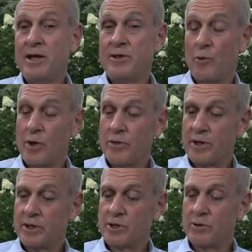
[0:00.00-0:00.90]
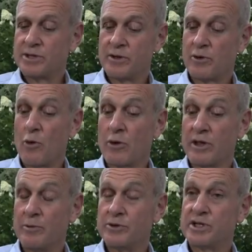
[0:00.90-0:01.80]
The one thing that's always at the core of
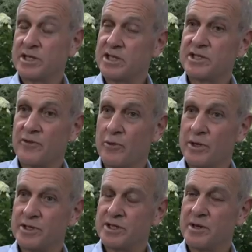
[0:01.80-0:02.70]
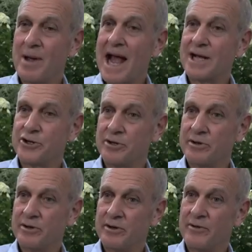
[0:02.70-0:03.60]
the most successful ones is a
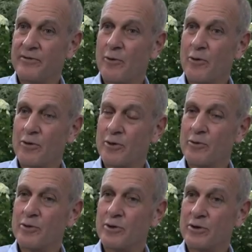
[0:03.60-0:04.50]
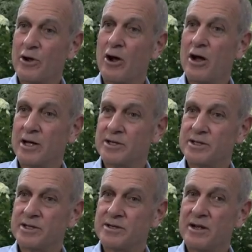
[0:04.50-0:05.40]
passion for the real cause.
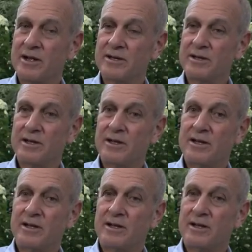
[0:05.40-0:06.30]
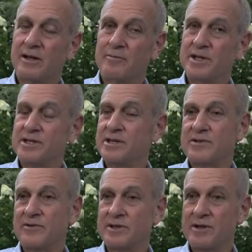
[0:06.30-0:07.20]
It's not a business
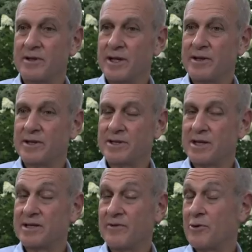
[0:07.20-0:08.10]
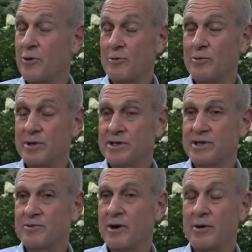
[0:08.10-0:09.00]
in the sense of a normal
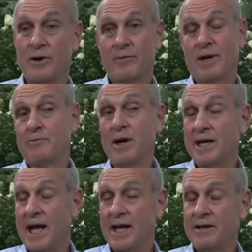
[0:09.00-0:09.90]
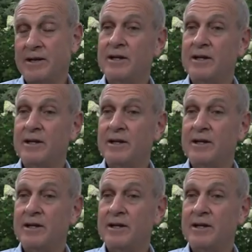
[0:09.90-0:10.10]
business where I want to make money at it.